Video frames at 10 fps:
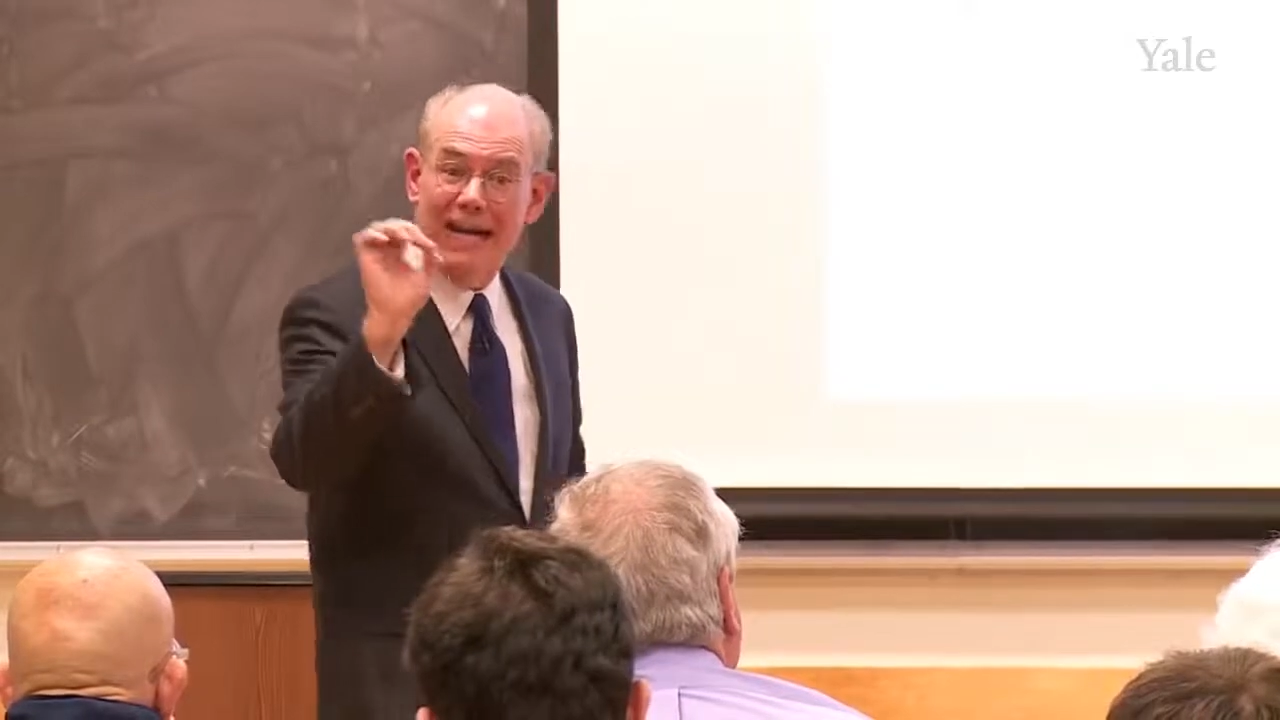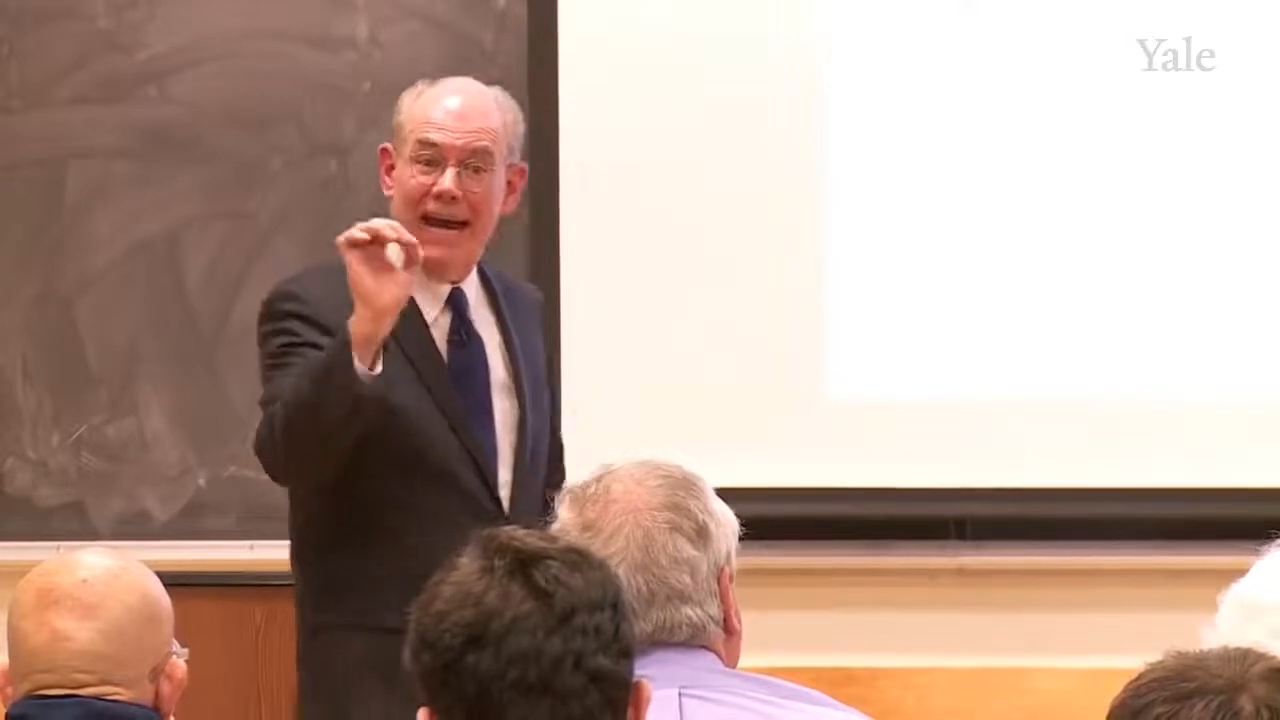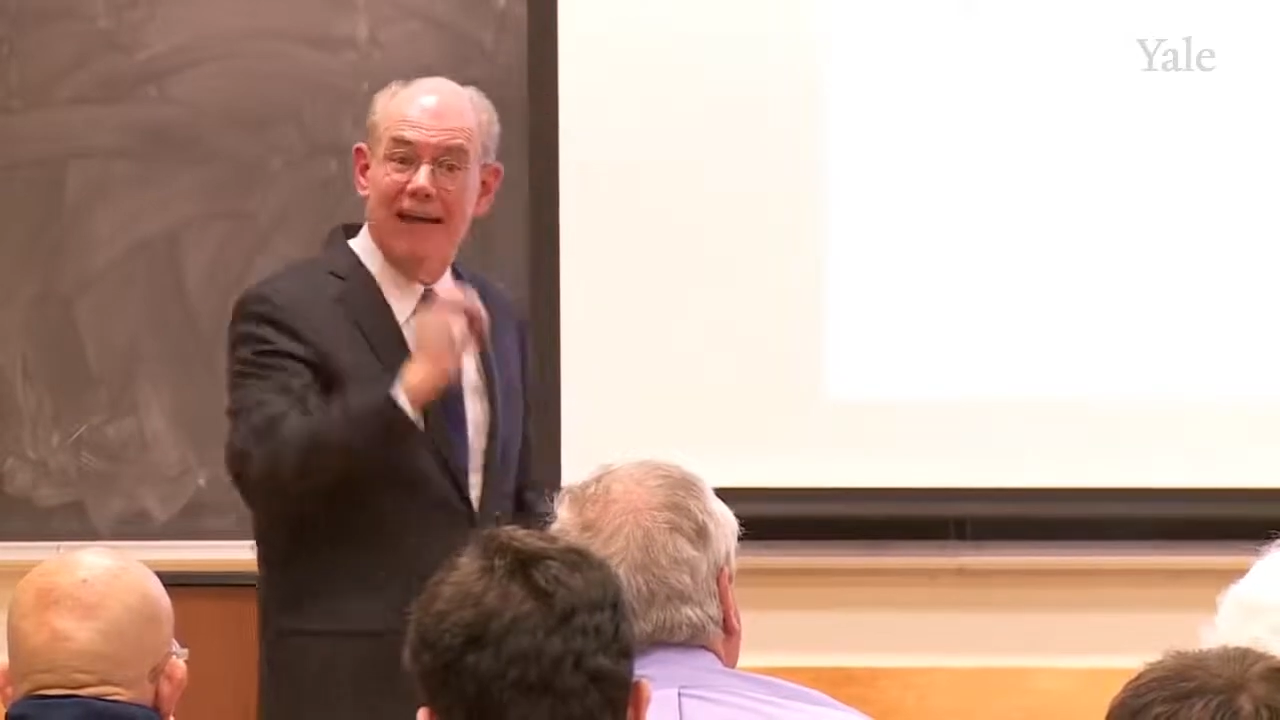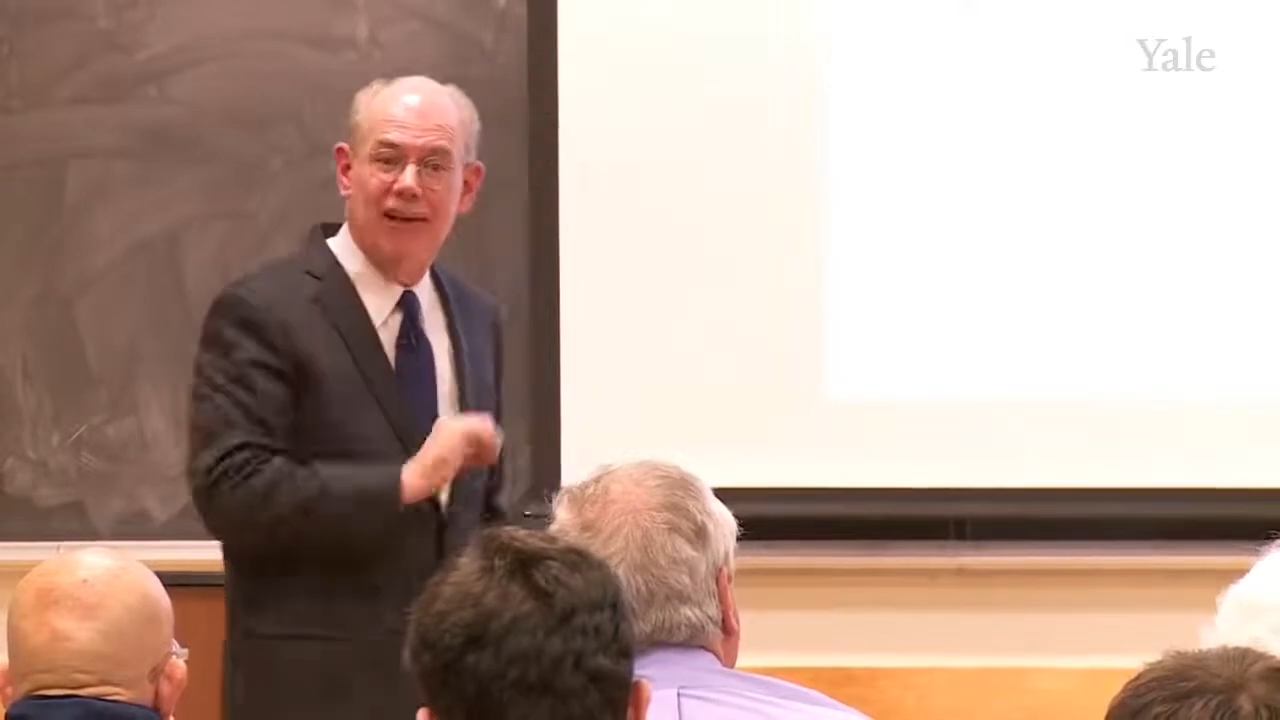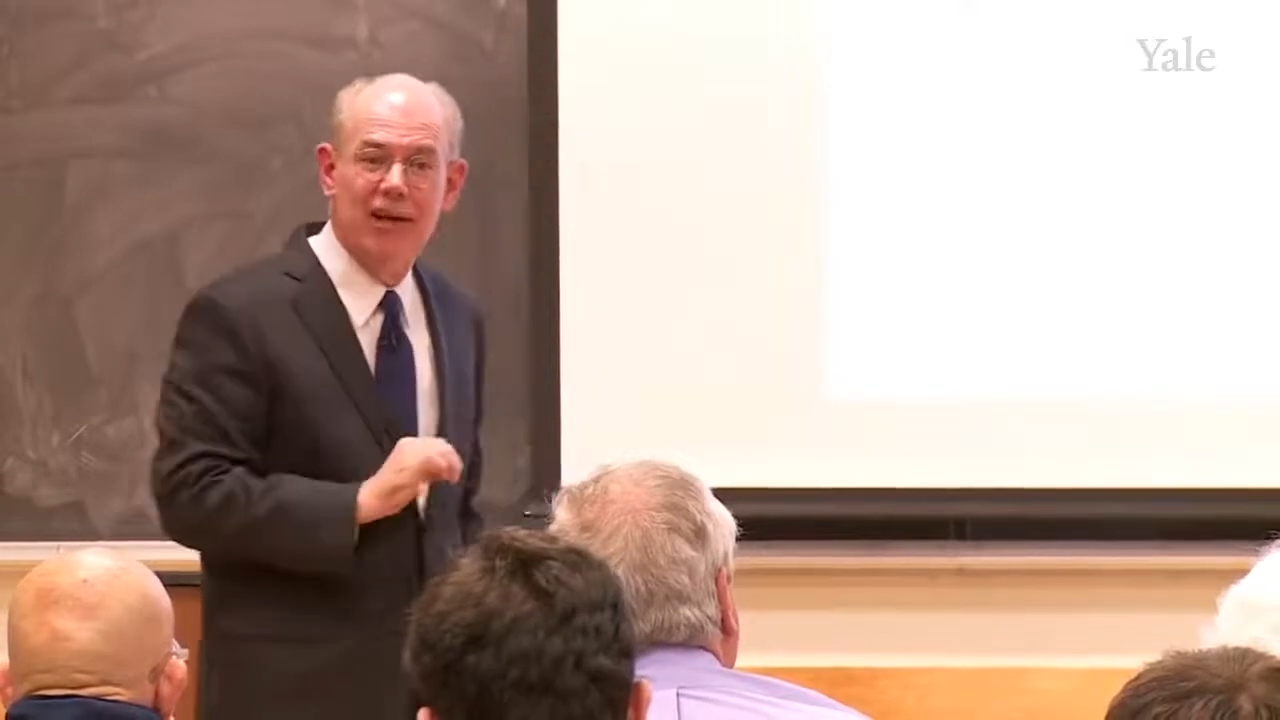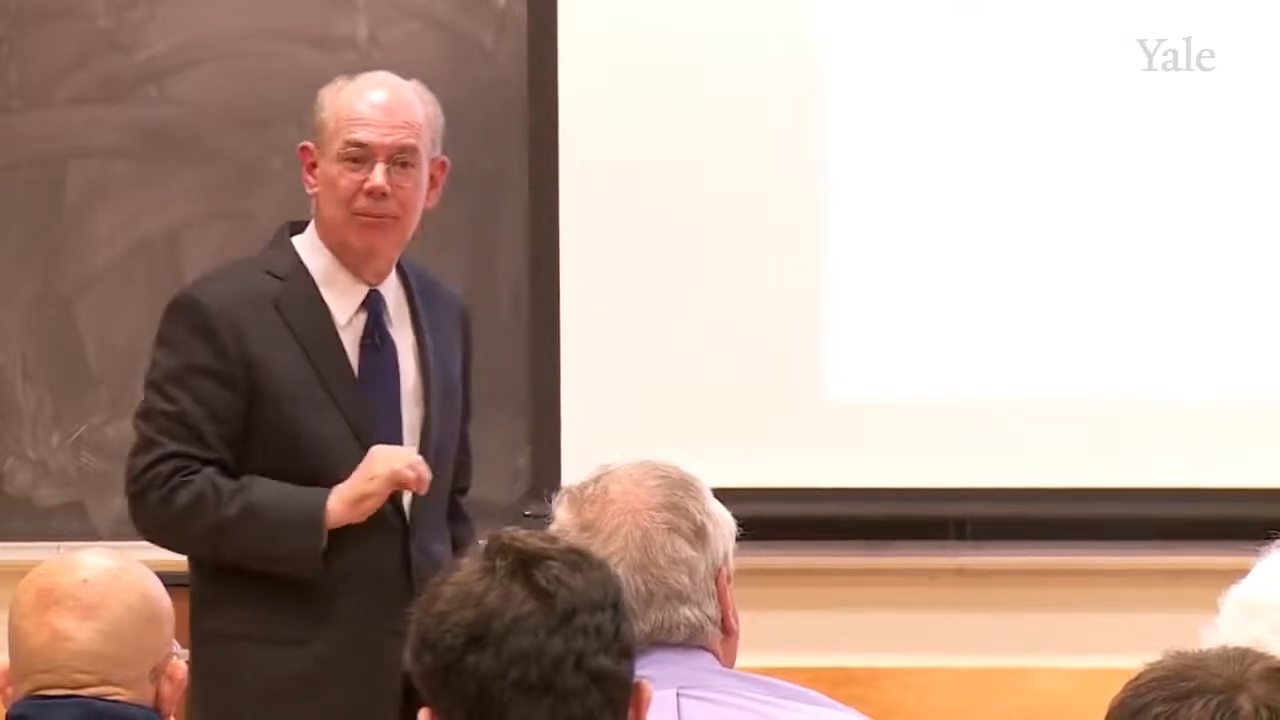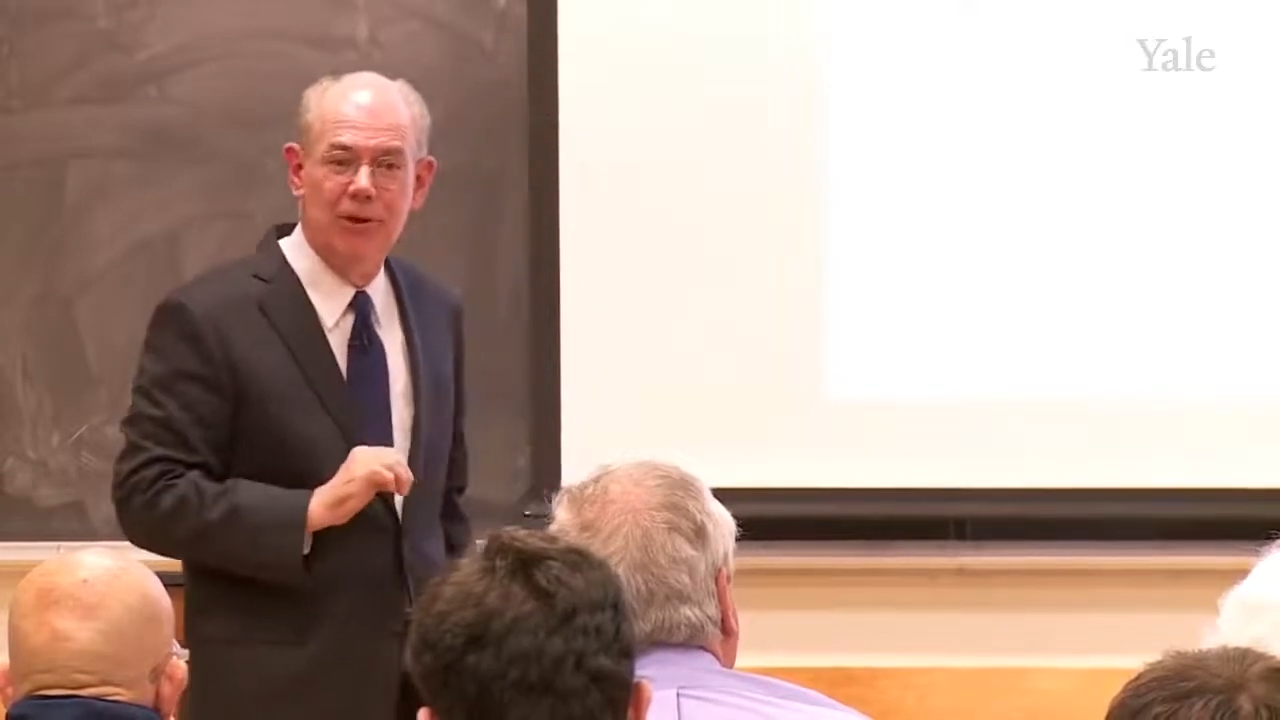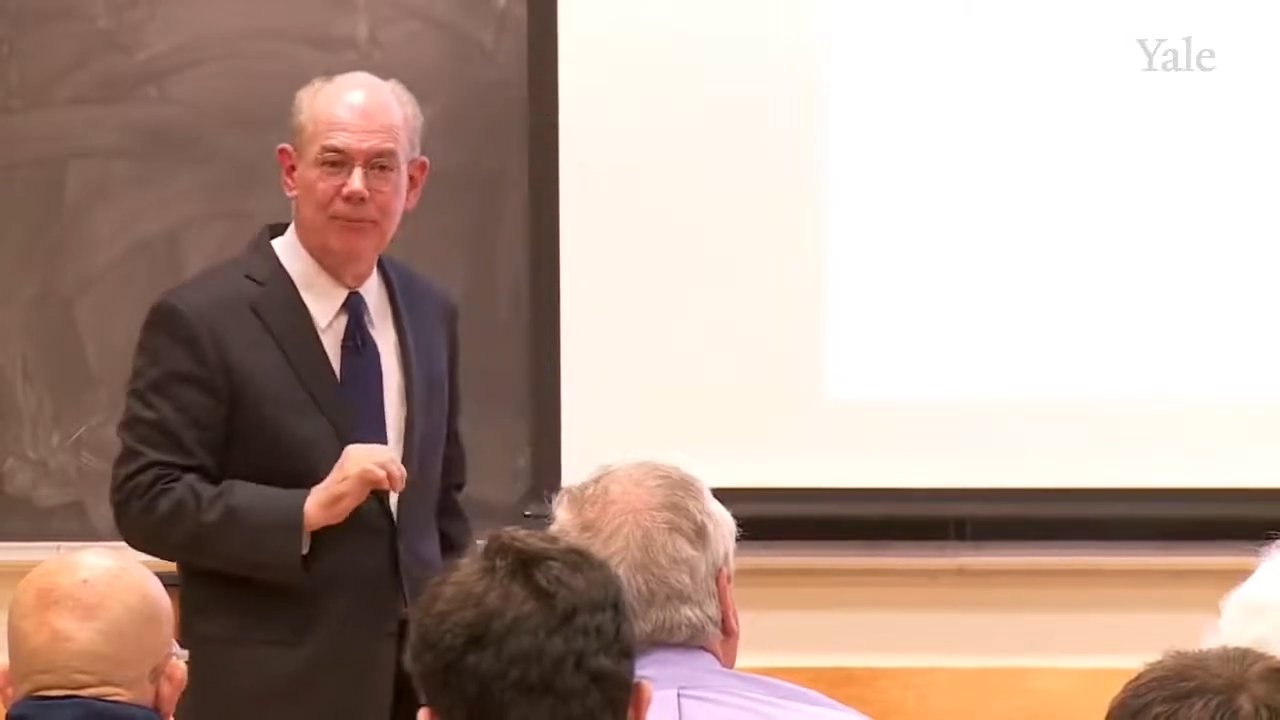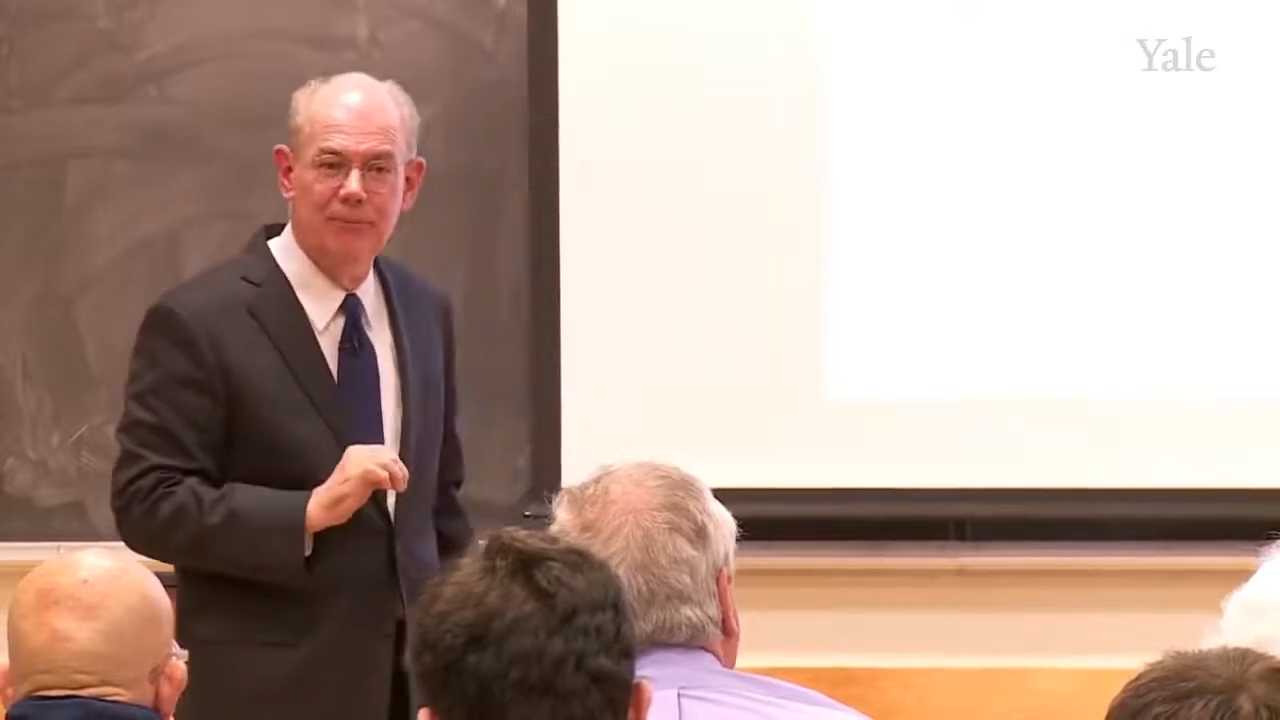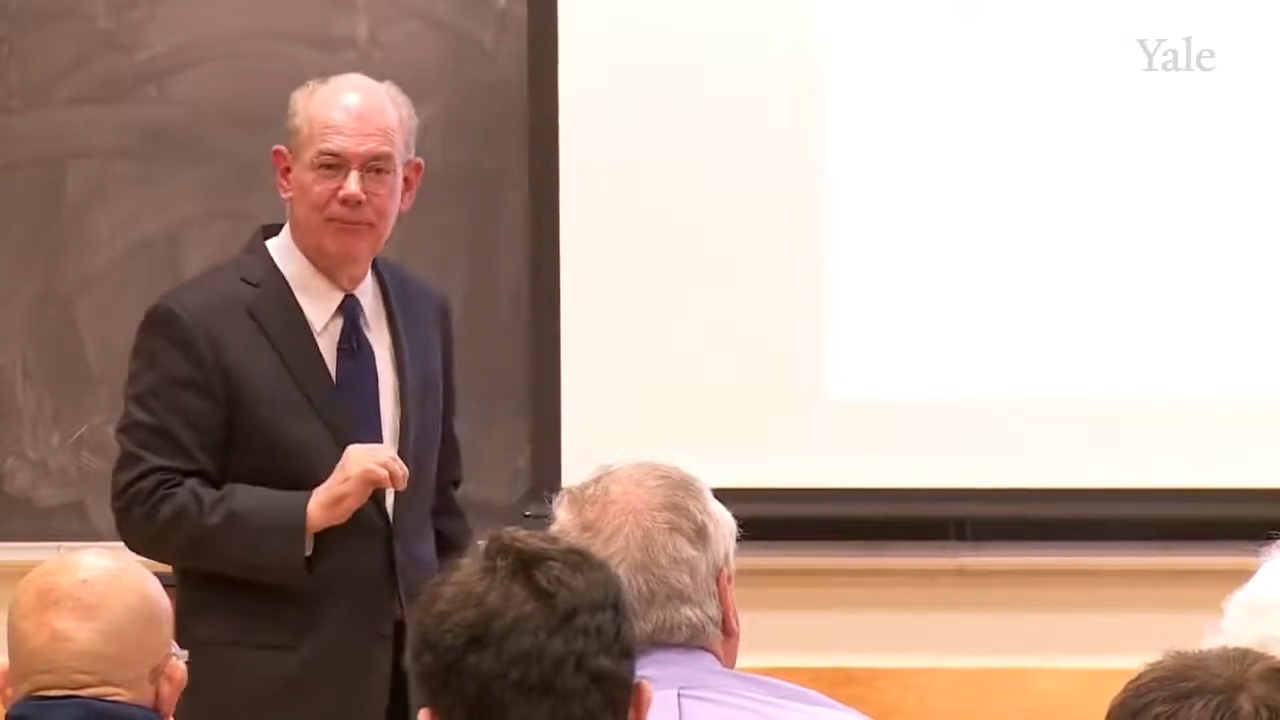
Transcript: inalienable.